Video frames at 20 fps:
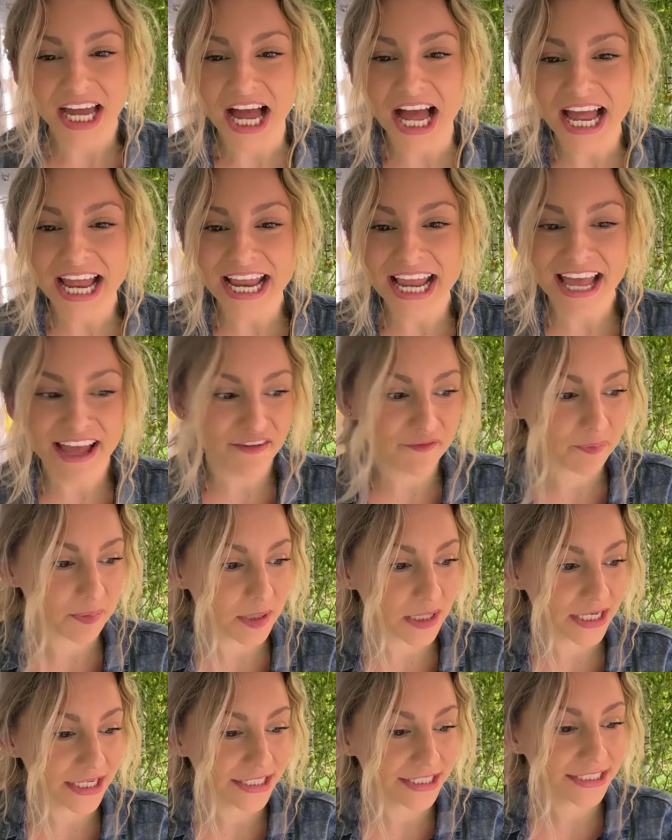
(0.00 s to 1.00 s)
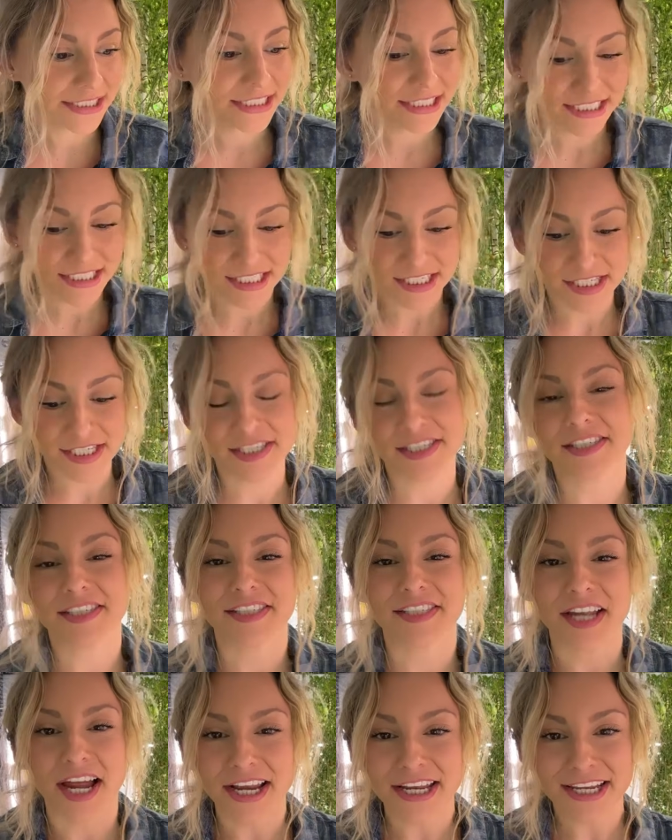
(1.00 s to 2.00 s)
I have been
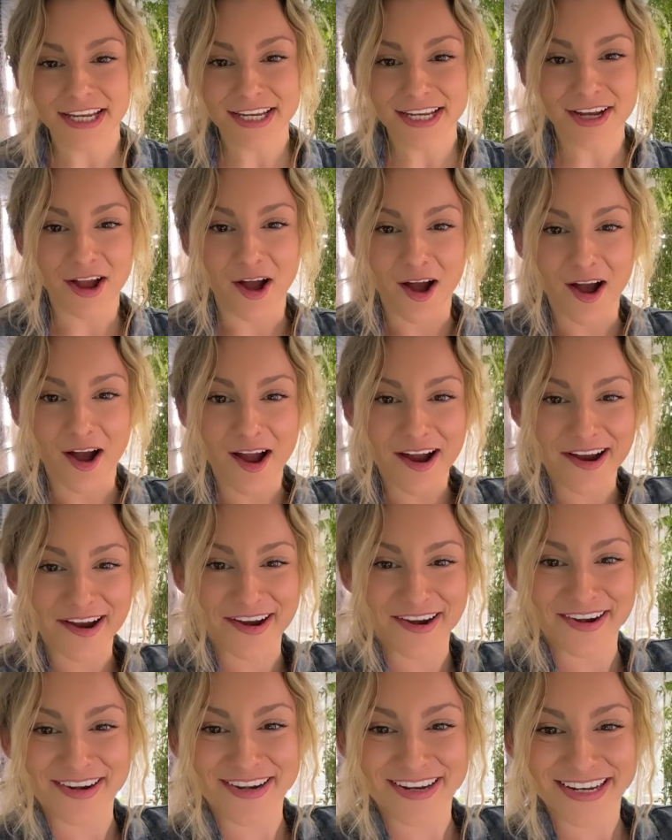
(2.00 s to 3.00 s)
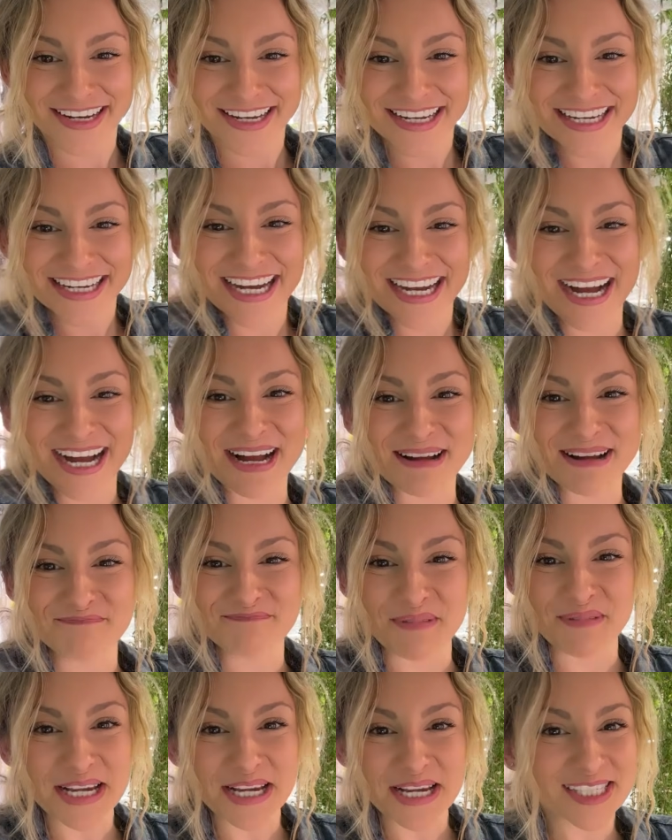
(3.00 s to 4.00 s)
studying hard.
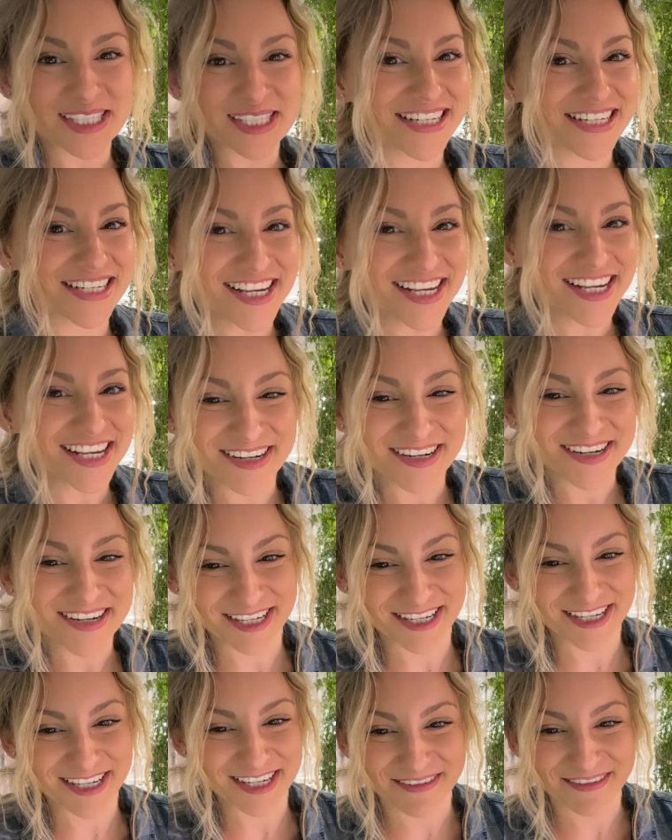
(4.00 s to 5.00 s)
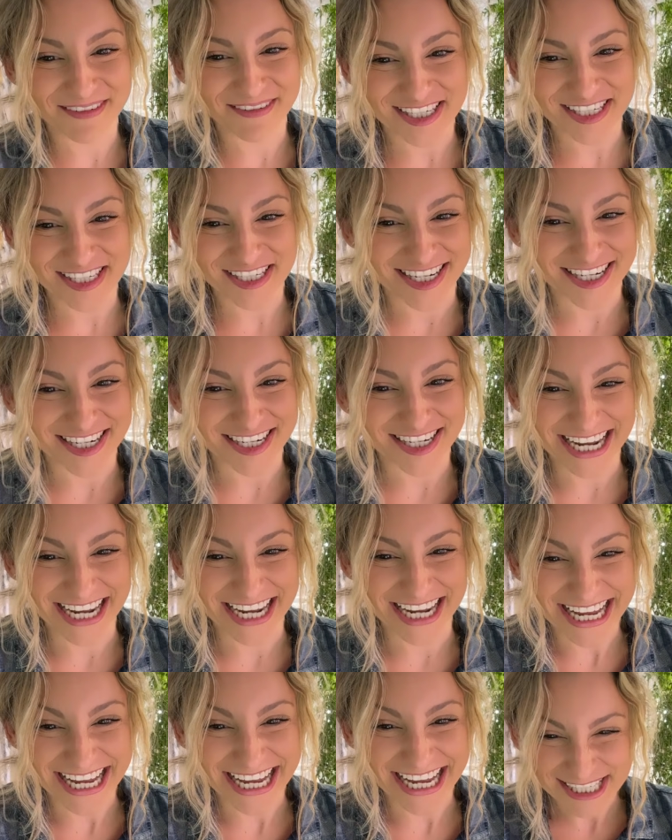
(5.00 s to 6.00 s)
Based on yesterday's conversation,
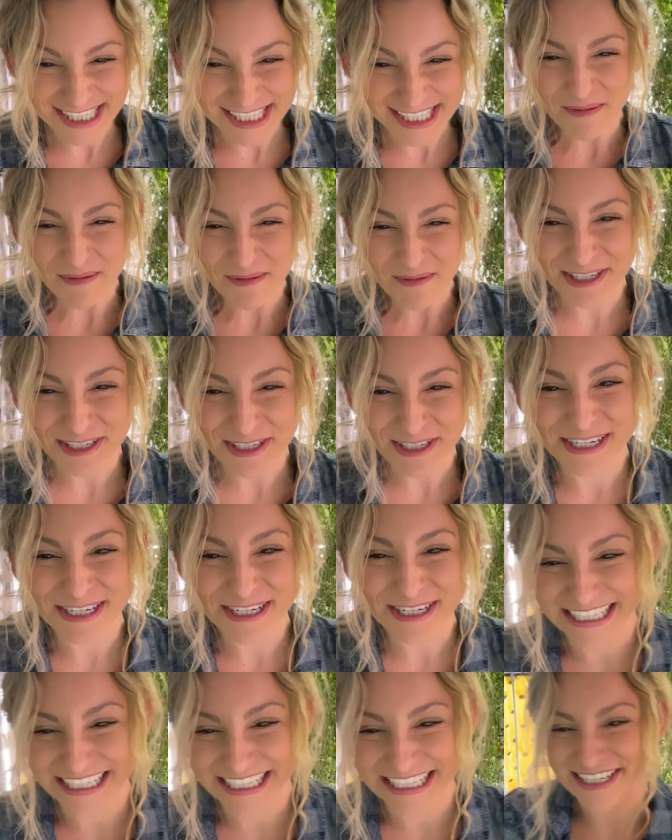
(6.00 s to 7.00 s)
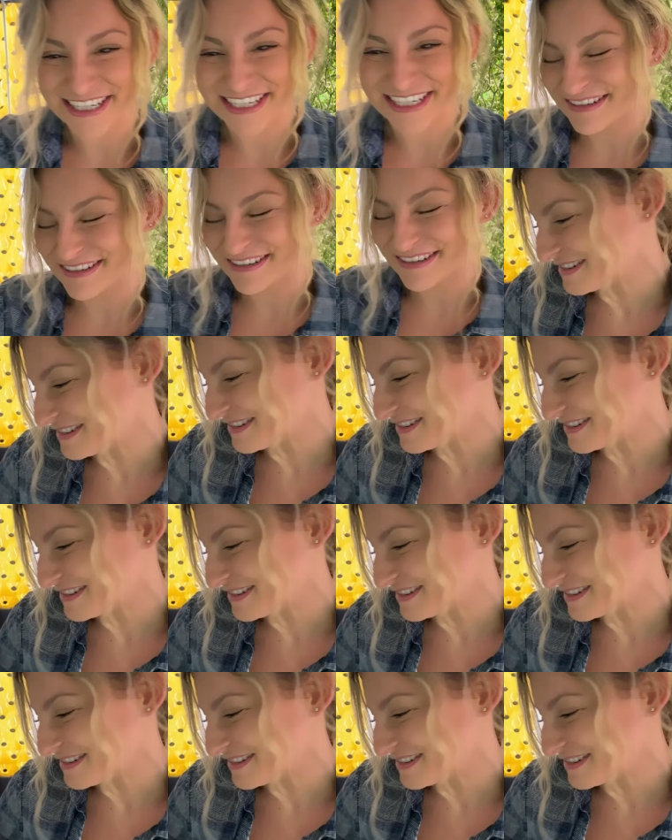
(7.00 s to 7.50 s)
I got so much learning to do, you